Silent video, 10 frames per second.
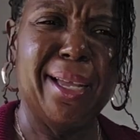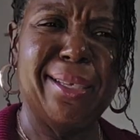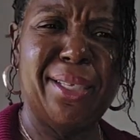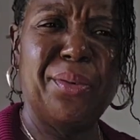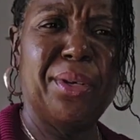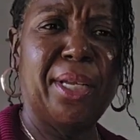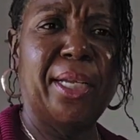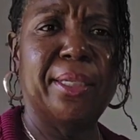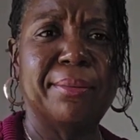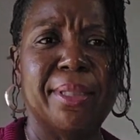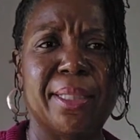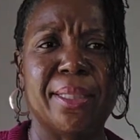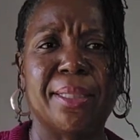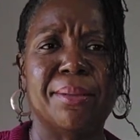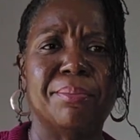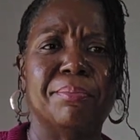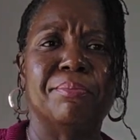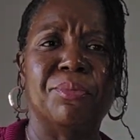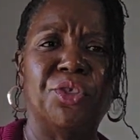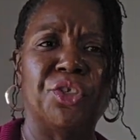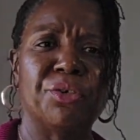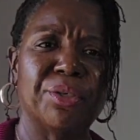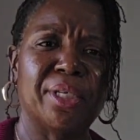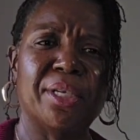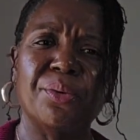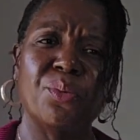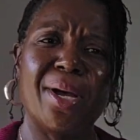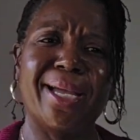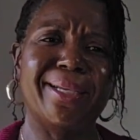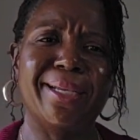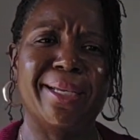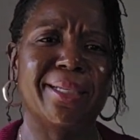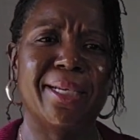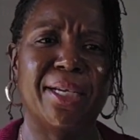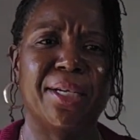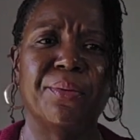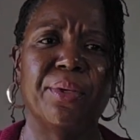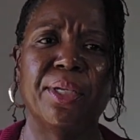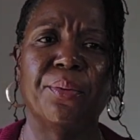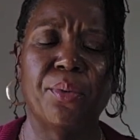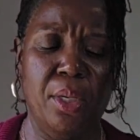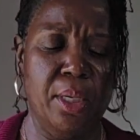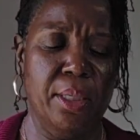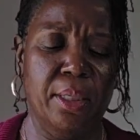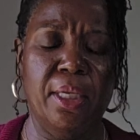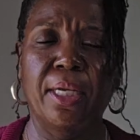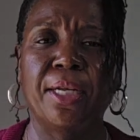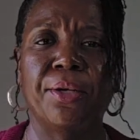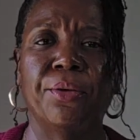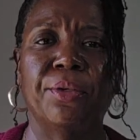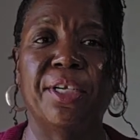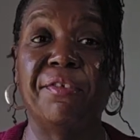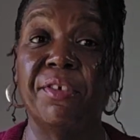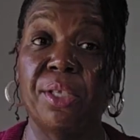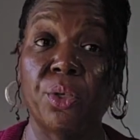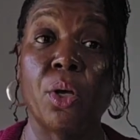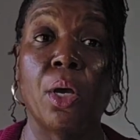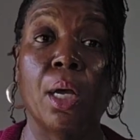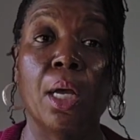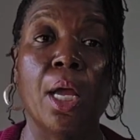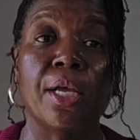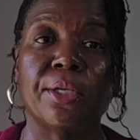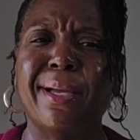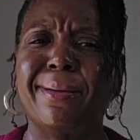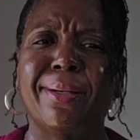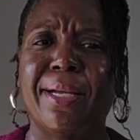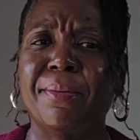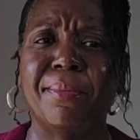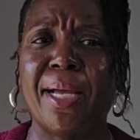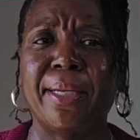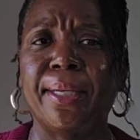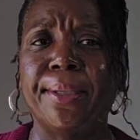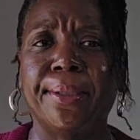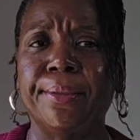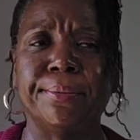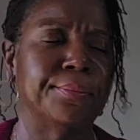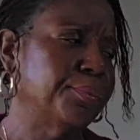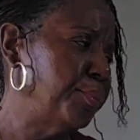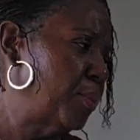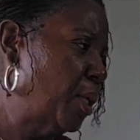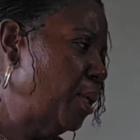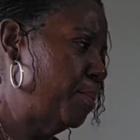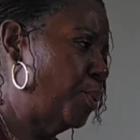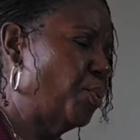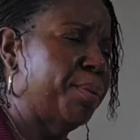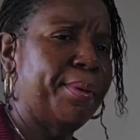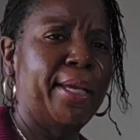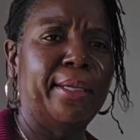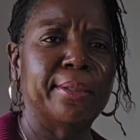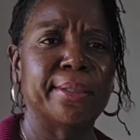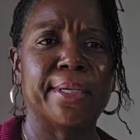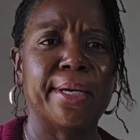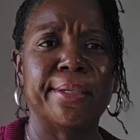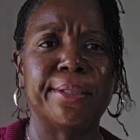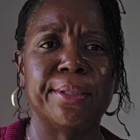because they were like this jersey wide leg that I didn't really want, and I know Hanifa's tall, so I'm not getting sweatpants cut.